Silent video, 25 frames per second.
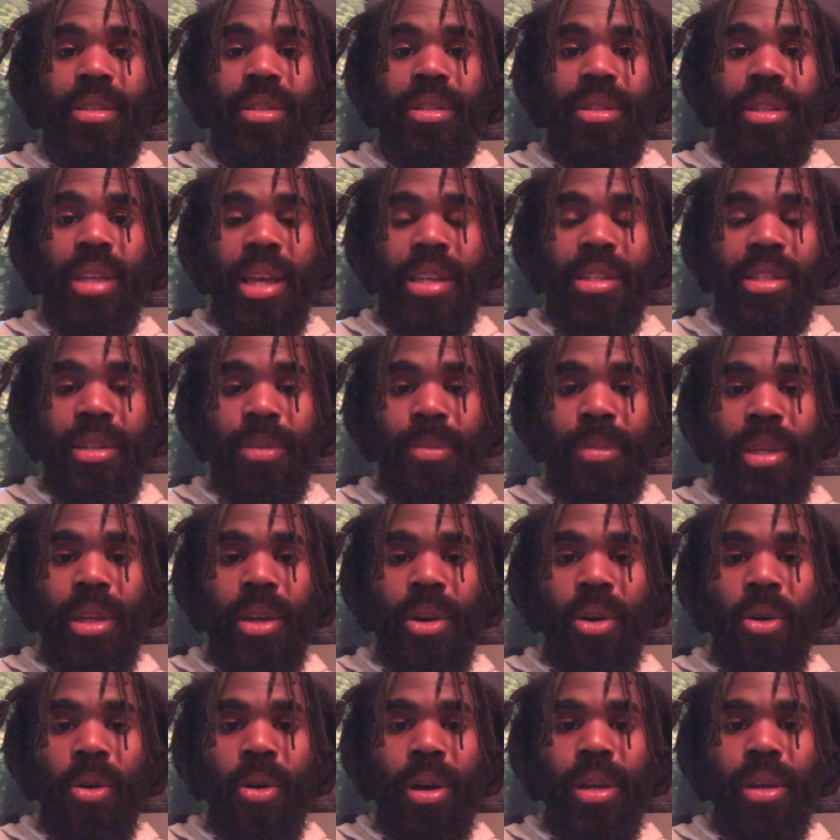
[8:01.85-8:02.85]
sesame
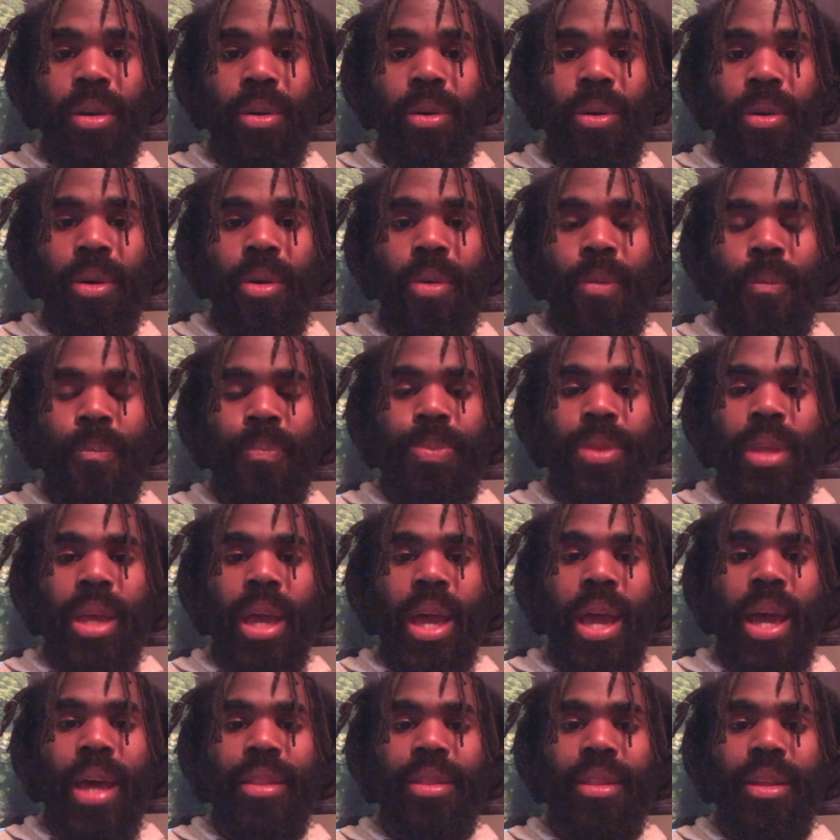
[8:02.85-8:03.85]
oil
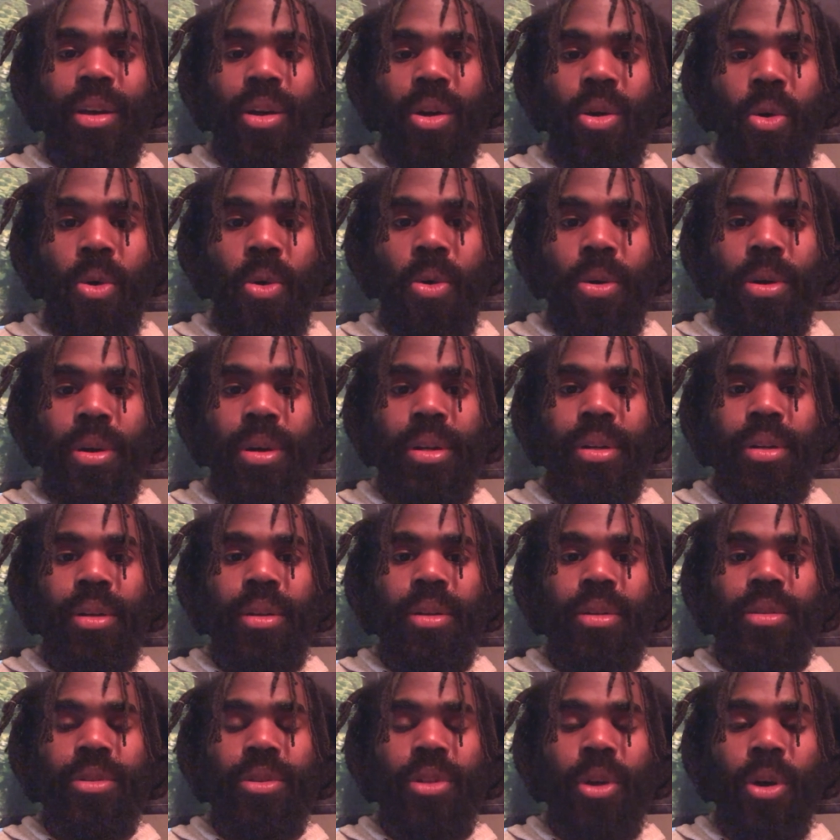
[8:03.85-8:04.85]
and the
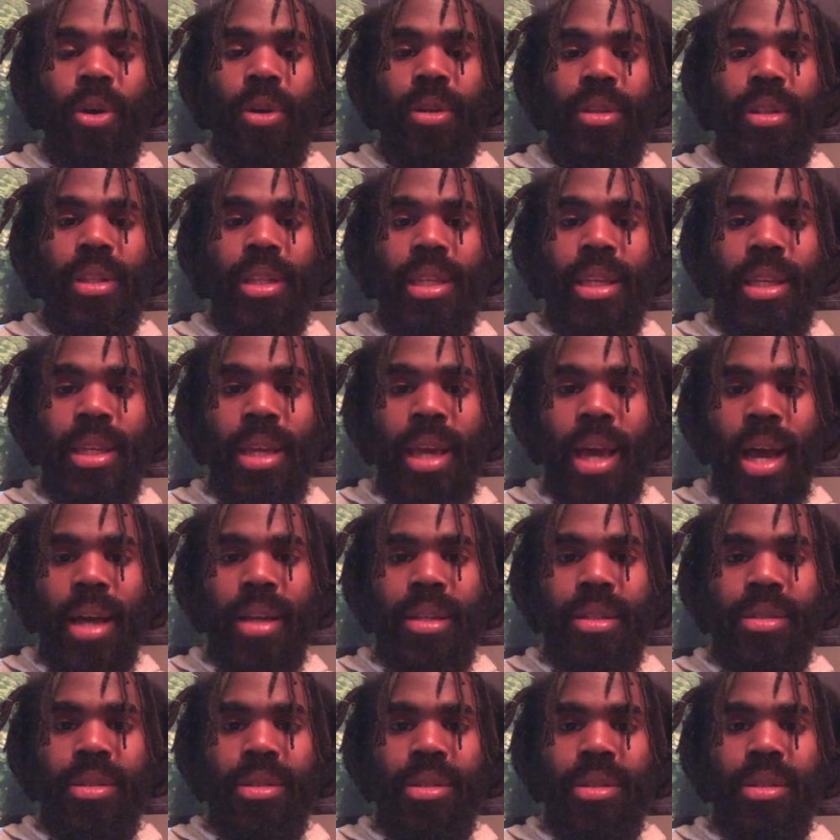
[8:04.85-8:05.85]
corn
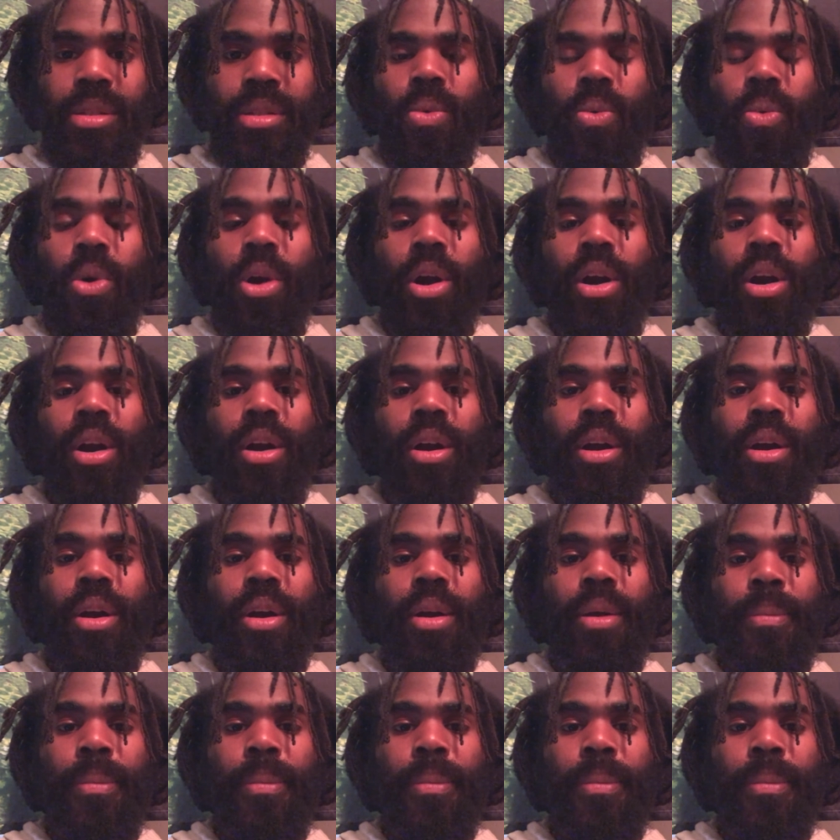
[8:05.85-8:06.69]
tortillas were